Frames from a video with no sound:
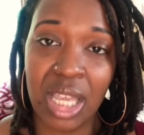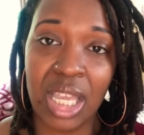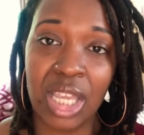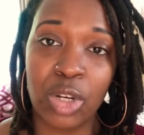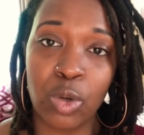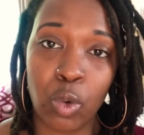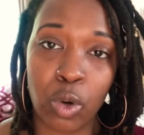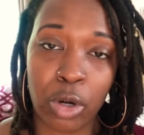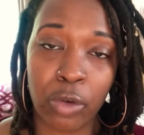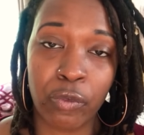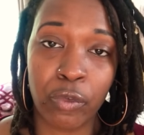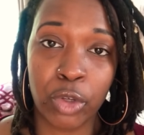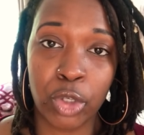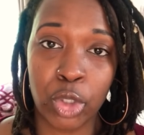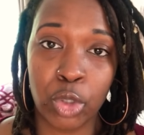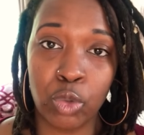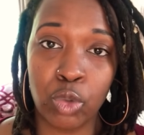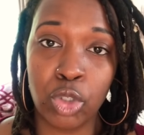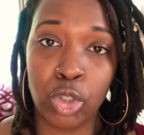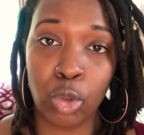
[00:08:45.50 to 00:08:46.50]
in order for
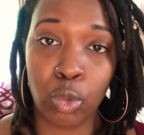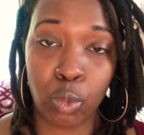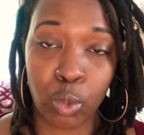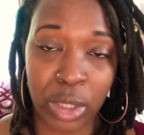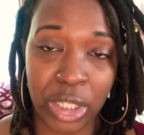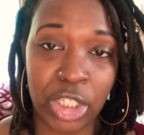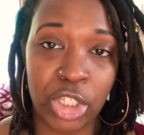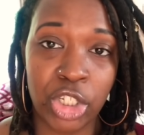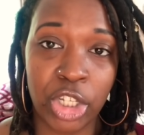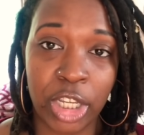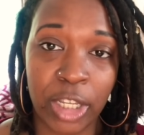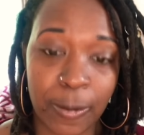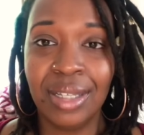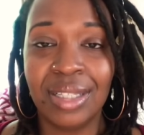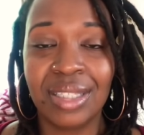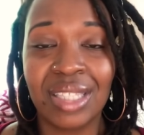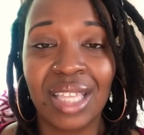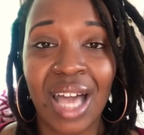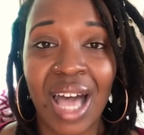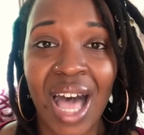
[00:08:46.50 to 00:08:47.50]
you to reach it.
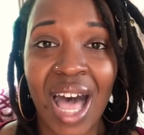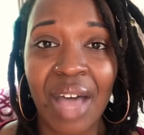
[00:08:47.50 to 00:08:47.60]
The